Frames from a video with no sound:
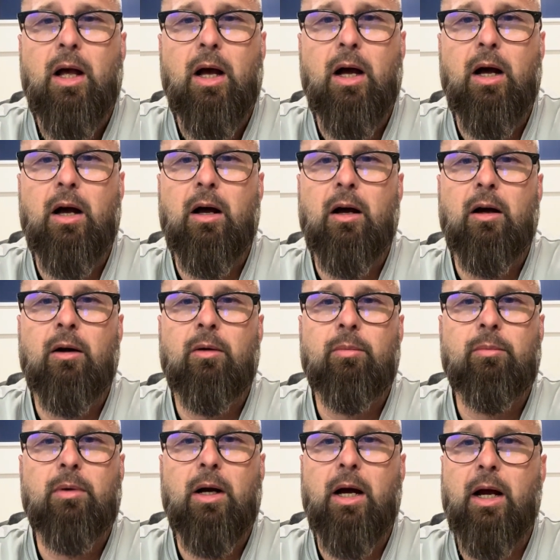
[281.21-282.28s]

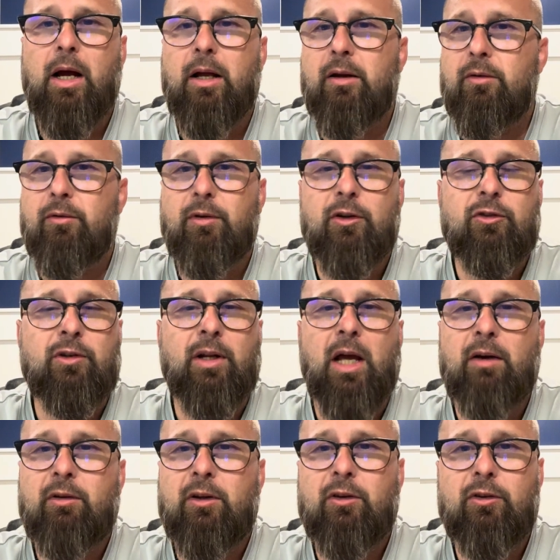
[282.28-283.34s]
I envision
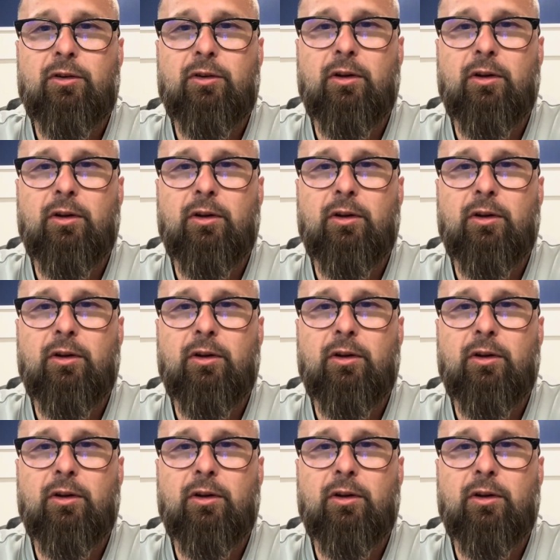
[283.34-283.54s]
having,